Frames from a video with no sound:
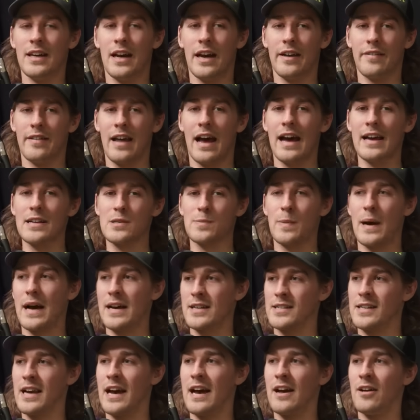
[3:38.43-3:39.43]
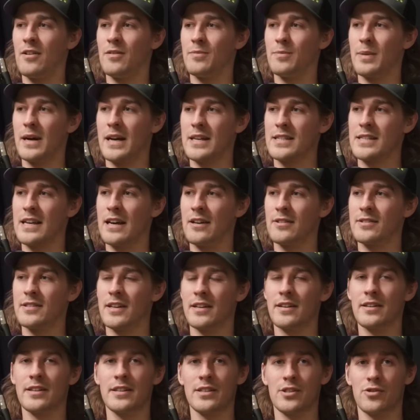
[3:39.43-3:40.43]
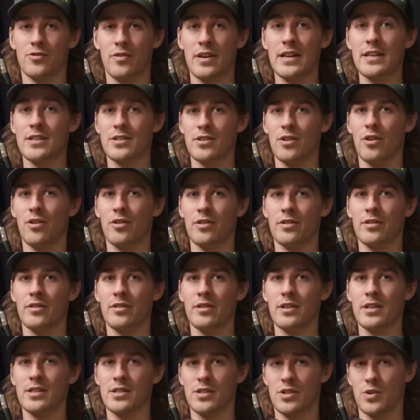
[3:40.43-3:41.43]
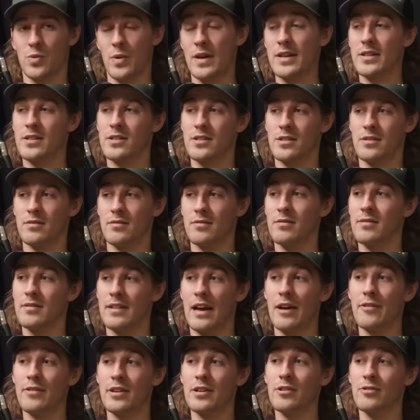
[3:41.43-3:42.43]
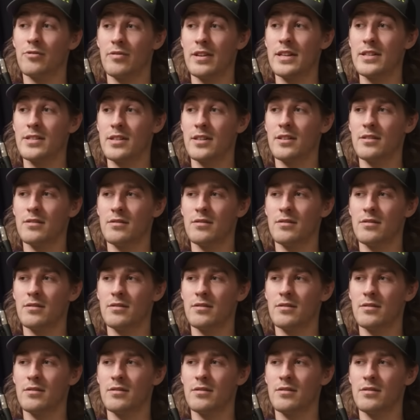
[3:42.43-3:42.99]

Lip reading: And that is Pascal Tinner. He's a Swiss downhill racer.